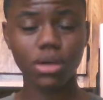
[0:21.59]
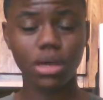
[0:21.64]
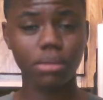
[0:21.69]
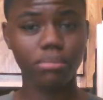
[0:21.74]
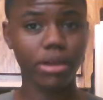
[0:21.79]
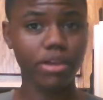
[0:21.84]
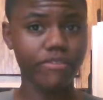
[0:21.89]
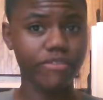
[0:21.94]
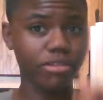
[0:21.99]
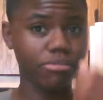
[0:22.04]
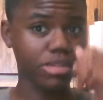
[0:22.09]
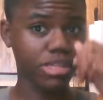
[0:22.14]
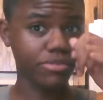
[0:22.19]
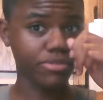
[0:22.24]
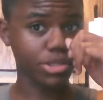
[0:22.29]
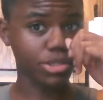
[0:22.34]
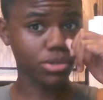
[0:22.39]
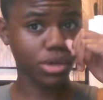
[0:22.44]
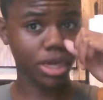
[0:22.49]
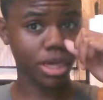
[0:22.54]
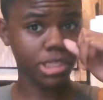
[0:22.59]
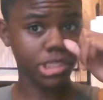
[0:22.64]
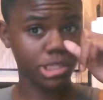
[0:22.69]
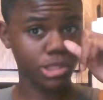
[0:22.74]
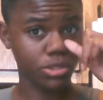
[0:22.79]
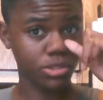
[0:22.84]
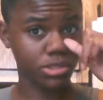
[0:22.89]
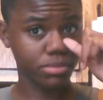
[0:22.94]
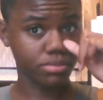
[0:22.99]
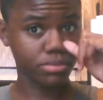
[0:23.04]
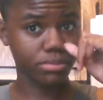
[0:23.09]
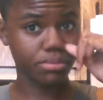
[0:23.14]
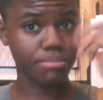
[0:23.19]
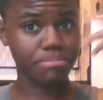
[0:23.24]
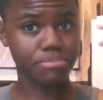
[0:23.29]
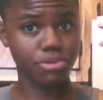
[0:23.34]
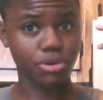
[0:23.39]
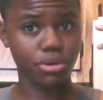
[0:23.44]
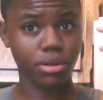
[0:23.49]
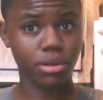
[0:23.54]
and my family's even trying to use
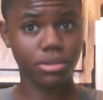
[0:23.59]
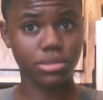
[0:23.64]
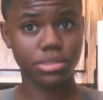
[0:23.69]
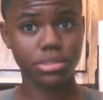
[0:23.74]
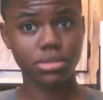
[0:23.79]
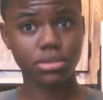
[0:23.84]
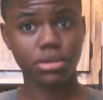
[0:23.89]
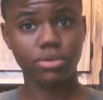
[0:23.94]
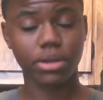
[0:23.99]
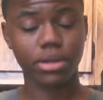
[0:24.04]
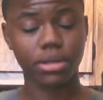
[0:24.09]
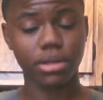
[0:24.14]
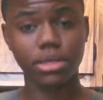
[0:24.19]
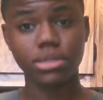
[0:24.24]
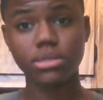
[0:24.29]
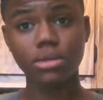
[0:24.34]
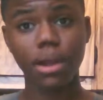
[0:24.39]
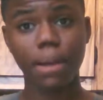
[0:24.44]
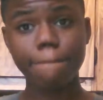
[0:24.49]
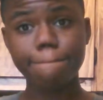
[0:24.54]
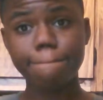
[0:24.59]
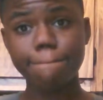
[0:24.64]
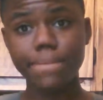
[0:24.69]
pronouns correctly. So yeah.